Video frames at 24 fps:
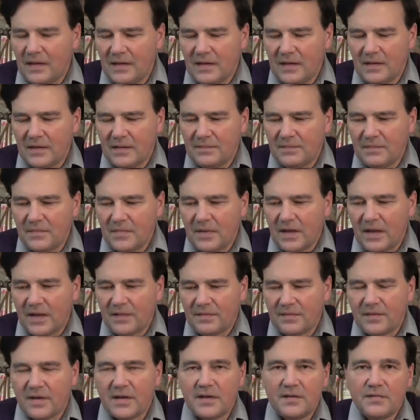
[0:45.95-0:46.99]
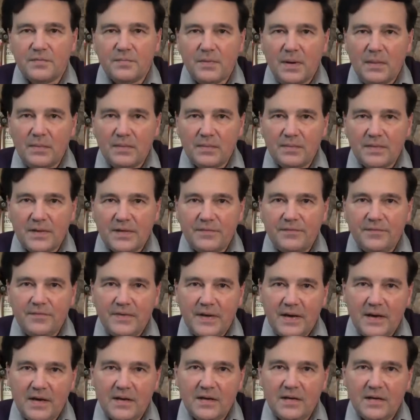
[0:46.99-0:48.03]
Um, I thought it's probably
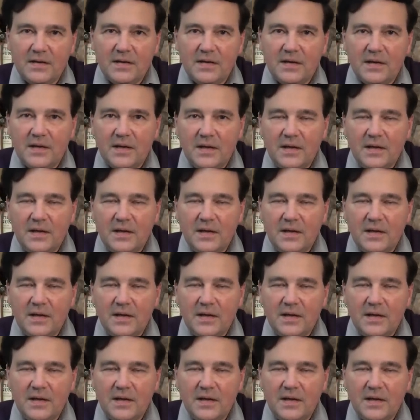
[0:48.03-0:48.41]
fair